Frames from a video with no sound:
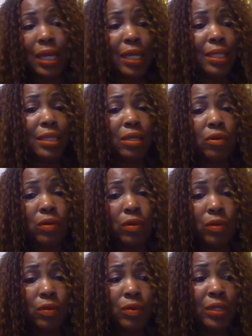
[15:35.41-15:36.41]
And they're
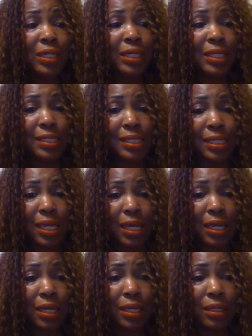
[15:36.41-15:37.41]
hurting
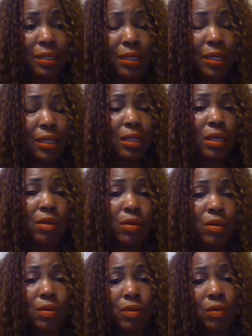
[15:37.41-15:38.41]
inside. They're
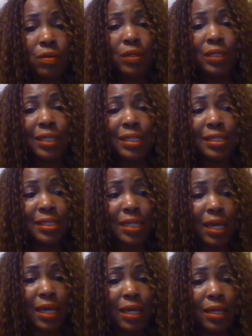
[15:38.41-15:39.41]
hurting
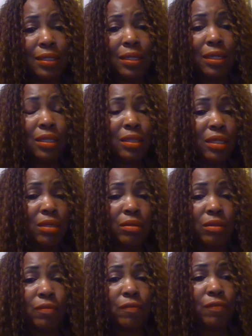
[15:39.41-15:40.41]
inside. They're
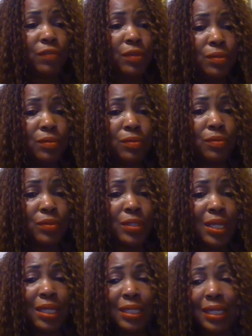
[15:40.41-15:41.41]
confused.
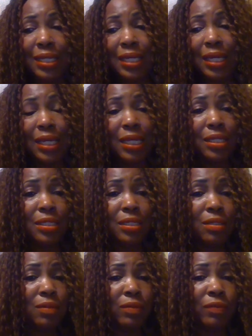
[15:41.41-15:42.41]
They can't
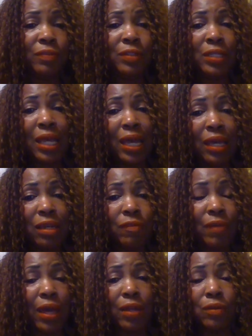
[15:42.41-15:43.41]
deal with life.
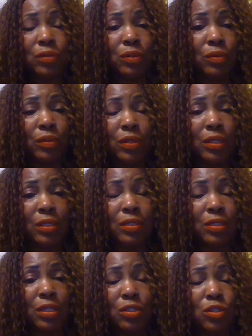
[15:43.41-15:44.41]
I don't know.
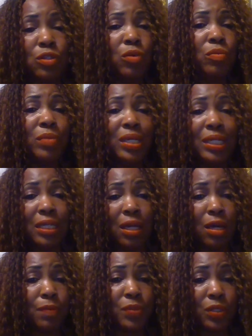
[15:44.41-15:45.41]
It's so many
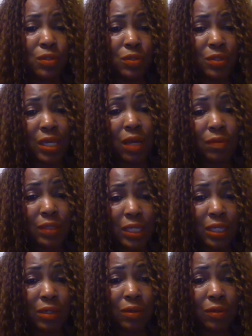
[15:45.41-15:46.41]
obstacles out
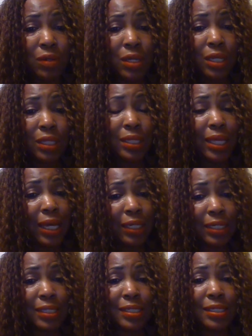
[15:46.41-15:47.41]
there that
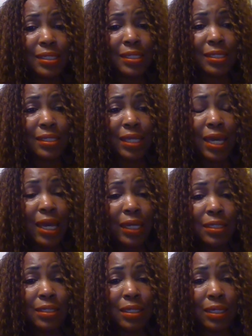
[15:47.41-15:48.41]
can
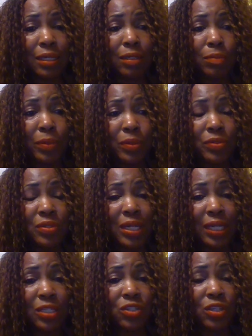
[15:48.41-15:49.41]
stagnate a person,
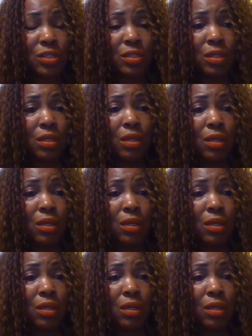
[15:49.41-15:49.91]
that can just,